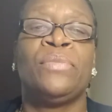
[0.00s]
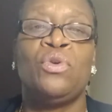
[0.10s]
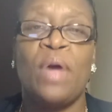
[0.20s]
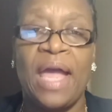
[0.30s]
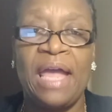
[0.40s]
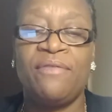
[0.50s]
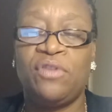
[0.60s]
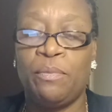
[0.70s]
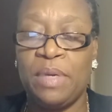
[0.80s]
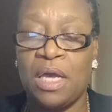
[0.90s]
You have
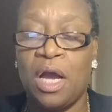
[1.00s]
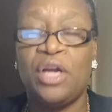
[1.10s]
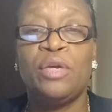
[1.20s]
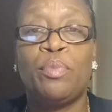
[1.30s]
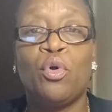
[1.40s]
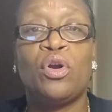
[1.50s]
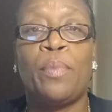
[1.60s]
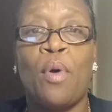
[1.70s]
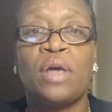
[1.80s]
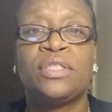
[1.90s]
to be unemployed or
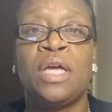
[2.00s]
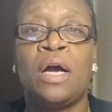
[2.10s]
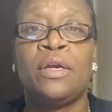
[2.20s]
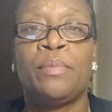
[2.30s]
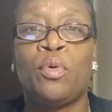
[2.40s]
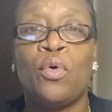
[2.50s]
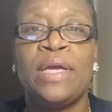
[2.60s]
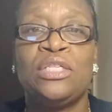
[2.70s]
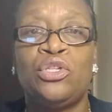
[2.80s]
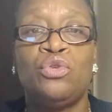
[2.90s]
partially
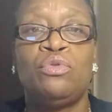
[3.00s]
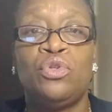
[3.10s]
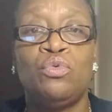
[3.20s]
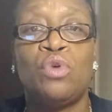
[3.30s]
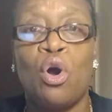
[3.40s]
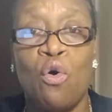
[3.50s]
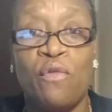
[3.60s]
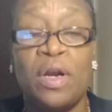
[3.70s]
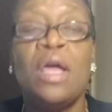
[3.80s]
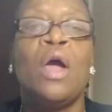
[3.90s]
unemployed due to
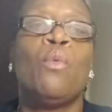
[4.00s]
COVID,